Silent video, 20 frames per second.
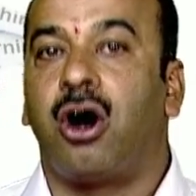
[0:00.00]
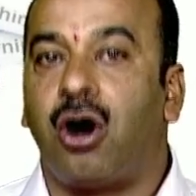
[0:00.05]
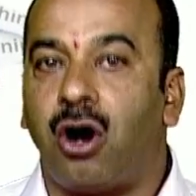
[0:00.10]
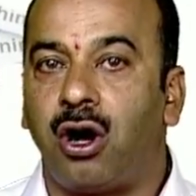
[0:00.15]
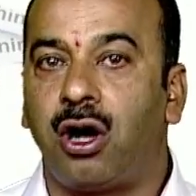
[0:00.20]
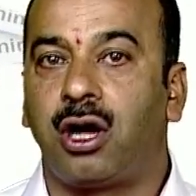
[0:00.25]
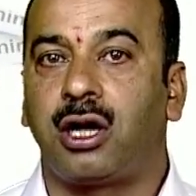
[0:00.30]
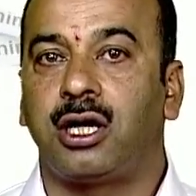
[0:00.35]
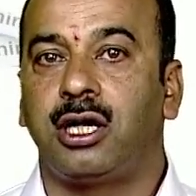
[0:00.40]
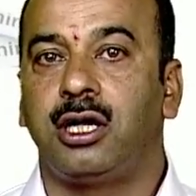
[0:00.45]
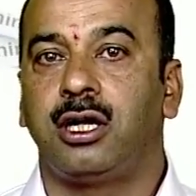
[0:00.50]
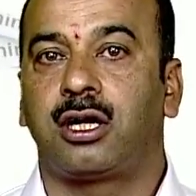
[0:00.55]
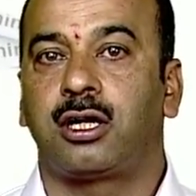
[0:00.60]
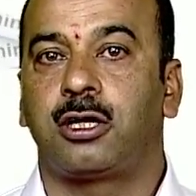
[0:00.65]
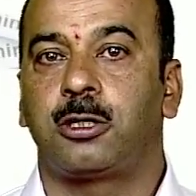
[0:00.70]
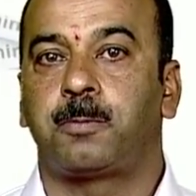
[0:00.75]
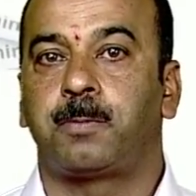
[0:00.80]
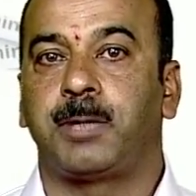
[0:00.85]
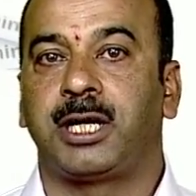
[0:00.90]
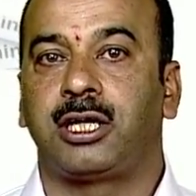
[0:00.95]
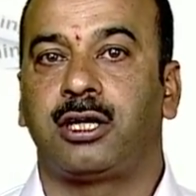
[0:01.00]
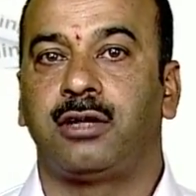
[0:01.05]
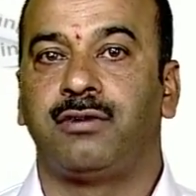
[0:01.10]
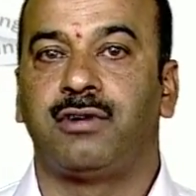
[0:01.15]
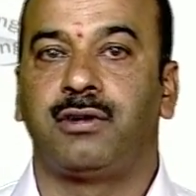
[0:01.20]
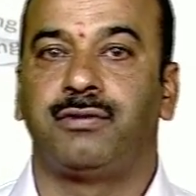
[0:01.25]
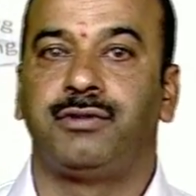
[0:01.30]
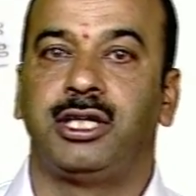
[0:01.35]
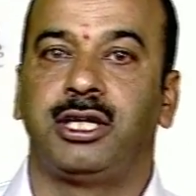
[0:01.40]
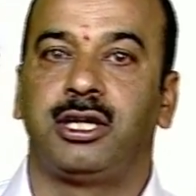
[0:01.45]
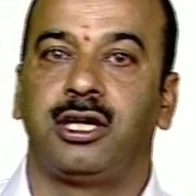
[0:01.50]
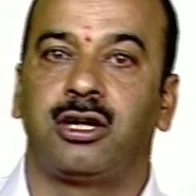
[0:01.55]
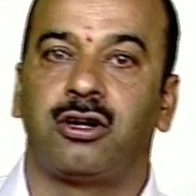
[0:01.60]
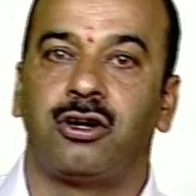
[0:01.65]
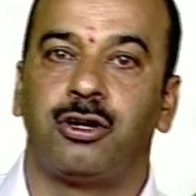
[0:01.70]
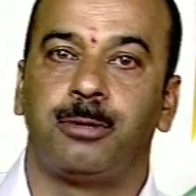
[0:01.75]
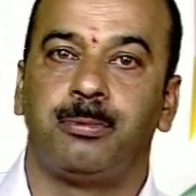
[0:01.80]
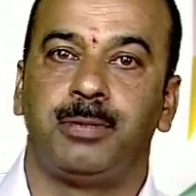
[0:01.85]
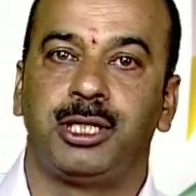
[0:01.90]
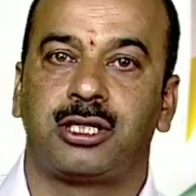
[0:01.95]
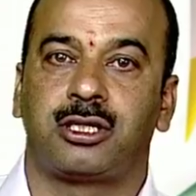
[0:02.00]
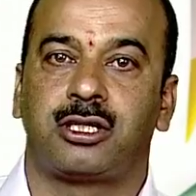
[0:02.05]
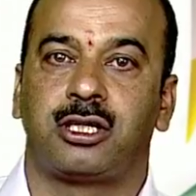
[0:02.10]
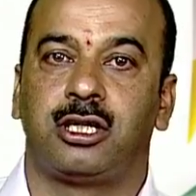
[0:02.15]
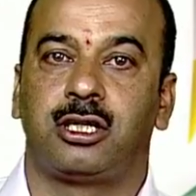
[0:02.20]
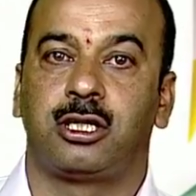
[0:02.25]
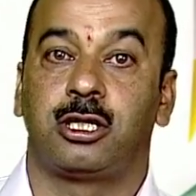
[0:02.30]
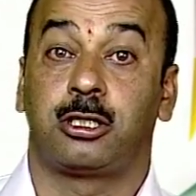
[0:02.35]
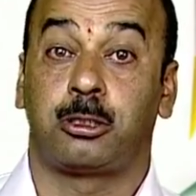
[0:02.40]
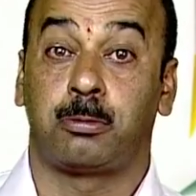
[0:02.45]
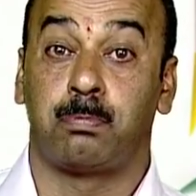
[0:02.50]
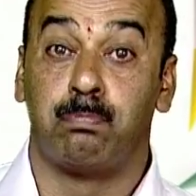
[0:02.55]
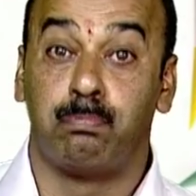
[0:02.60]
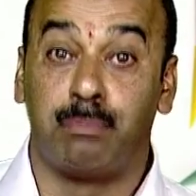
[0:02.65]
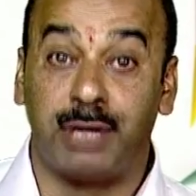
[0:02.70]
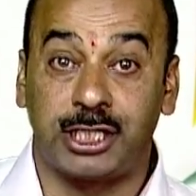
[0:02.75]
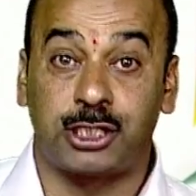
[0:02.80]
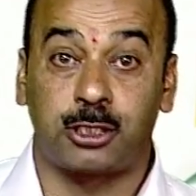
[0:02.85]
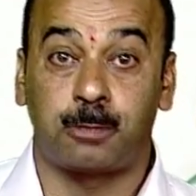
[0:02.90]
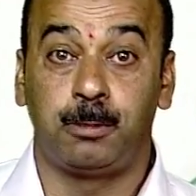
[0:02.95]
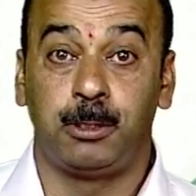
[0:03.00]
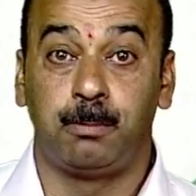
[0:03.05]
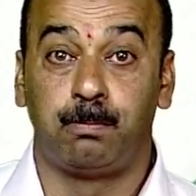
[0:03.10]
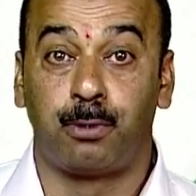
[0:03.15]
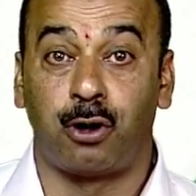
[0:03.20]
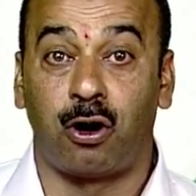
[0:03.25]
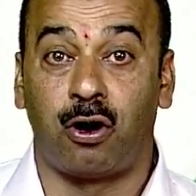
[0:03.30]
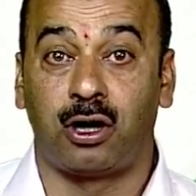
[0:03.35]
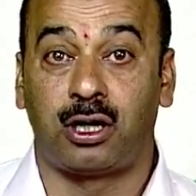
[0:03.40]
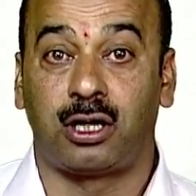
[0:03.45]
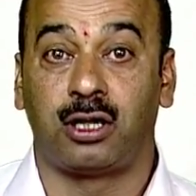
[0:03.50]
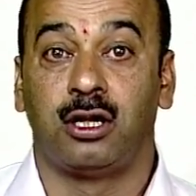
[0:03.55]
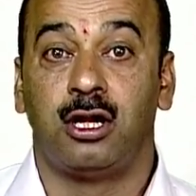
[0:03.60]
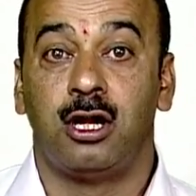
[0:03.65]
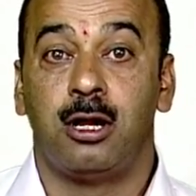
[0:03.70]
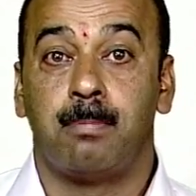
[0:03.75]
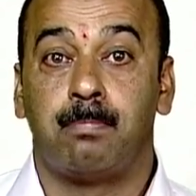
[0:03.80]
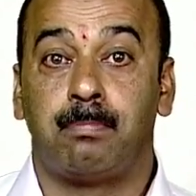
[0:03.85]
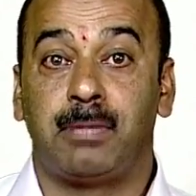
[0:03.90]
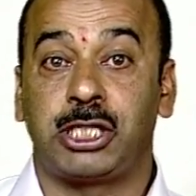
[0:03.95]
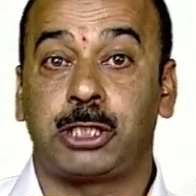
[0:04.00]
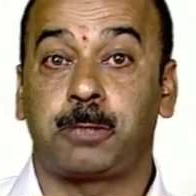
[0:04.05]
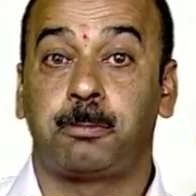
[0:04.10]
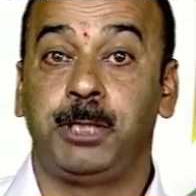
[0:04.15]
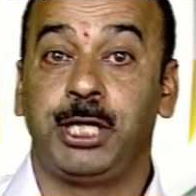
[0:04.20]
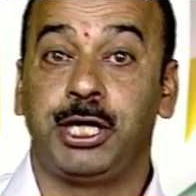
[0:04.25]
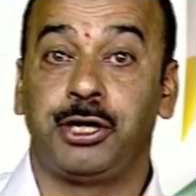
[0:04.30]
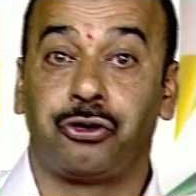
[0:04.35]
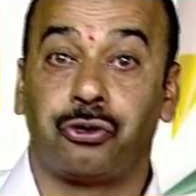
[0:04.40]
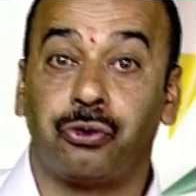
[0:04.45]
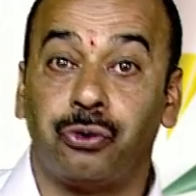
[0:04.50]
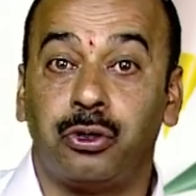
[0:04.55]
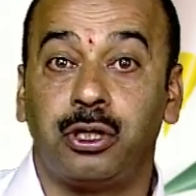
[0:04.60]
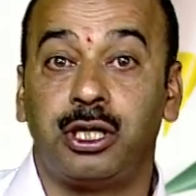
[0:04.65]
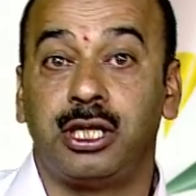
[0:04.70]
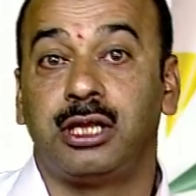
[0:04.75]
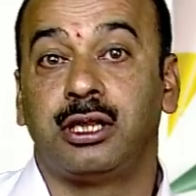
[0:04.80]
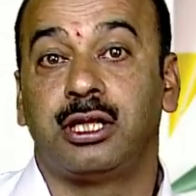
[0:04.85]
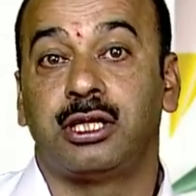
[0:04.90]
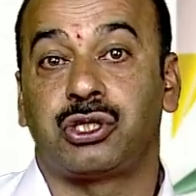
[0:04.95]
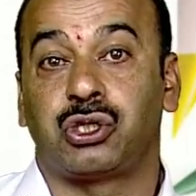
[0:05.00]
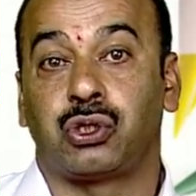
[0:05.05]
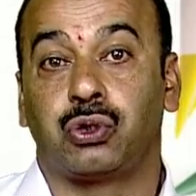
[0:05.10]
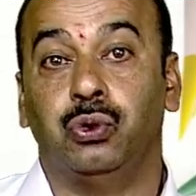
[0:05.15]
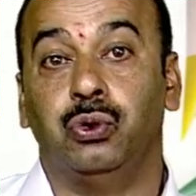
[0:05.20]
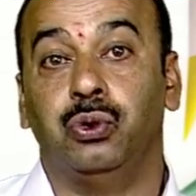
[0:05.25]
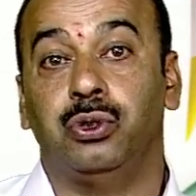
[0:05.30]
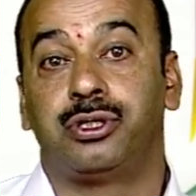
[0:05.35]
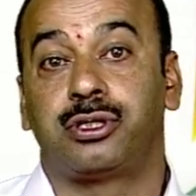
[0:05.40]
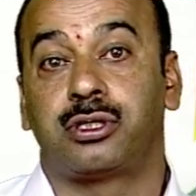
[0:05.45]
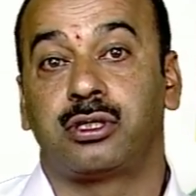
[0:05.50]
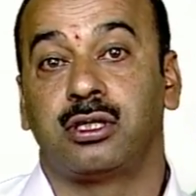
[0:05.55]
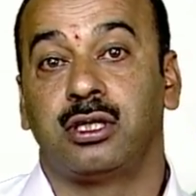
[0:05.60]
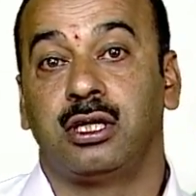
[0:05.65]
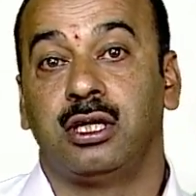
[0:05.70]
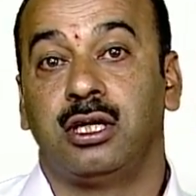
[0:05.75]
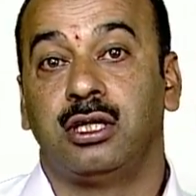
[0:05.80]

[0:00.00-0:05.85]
or irrespective of their economic status, must be brought must be enrolled in the schools.